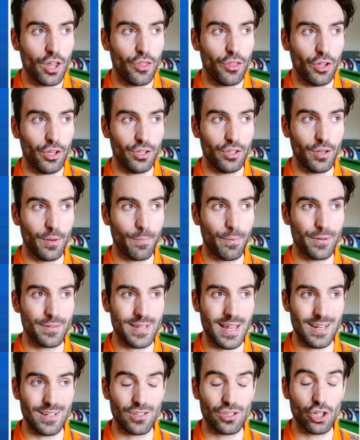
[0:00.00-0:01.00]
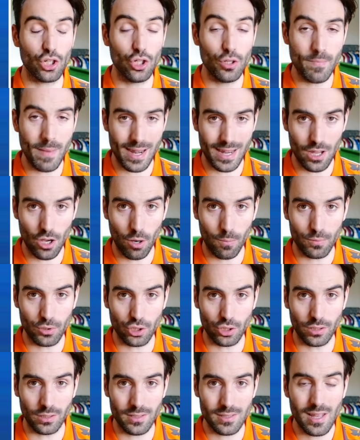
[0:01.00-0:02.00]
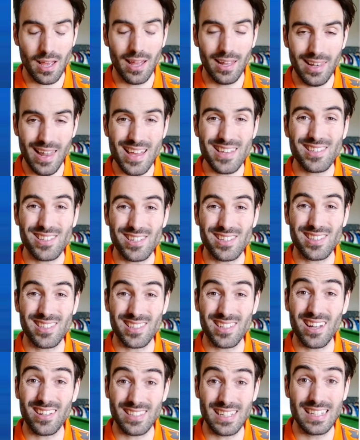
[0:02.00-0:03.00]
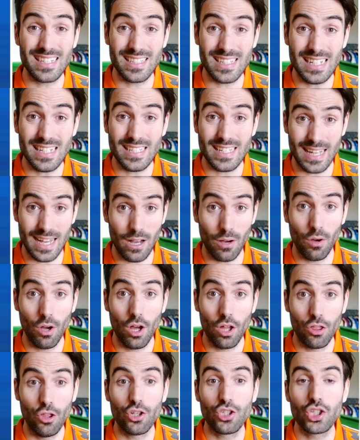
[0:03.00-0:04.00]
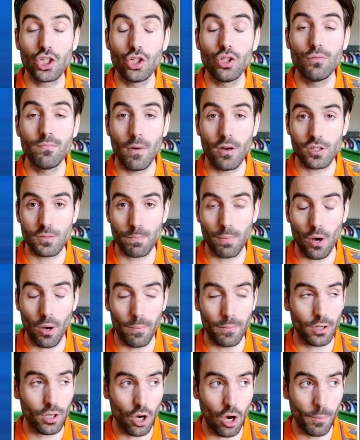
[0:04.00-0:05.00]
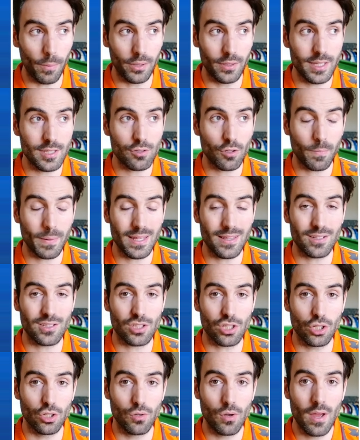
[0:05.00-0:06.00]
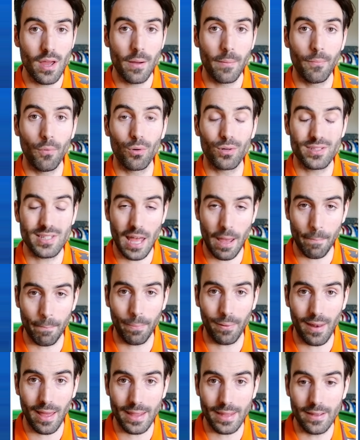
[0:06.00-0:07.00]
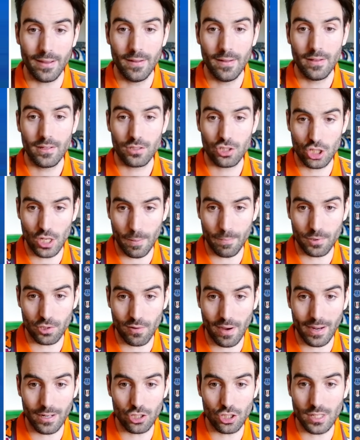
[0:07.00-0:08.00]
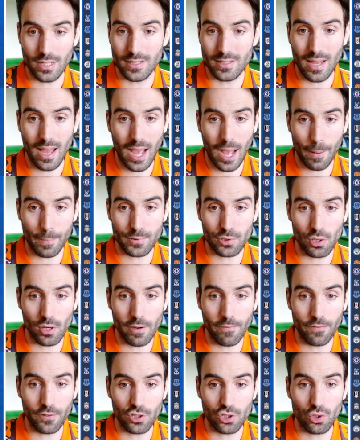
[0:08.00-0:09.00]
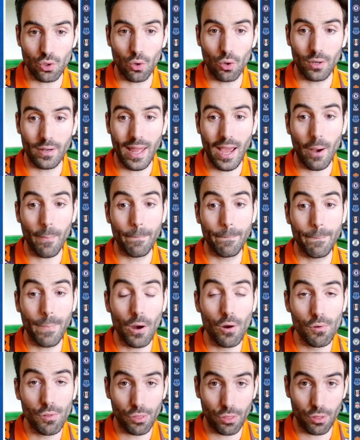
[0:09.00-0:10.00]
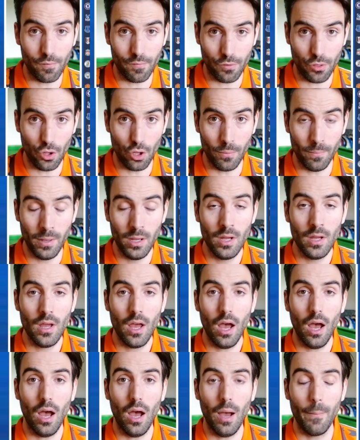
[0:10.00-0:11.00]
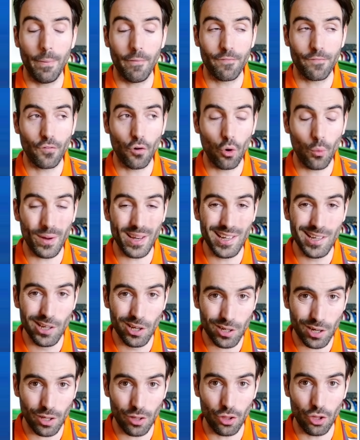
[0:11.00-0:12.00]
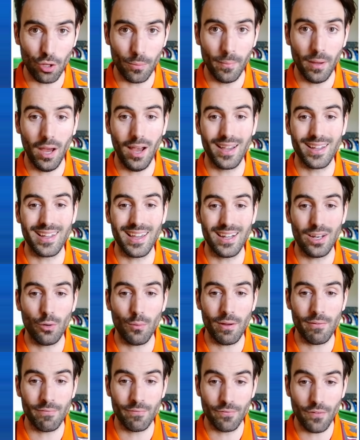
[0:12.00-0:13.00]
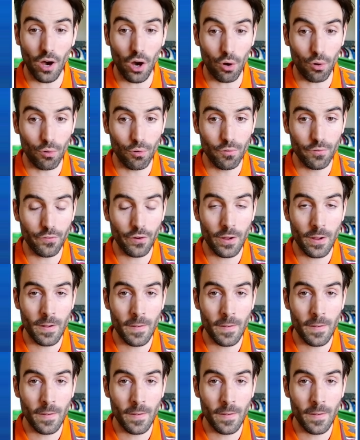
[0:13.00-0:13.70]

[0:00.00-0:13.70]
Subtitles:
than present too many options, let's just discuss in detail the two most common. These will be the two more template chip strategies, absolutely for sure. Now, both of them, before we look at them, are going to involve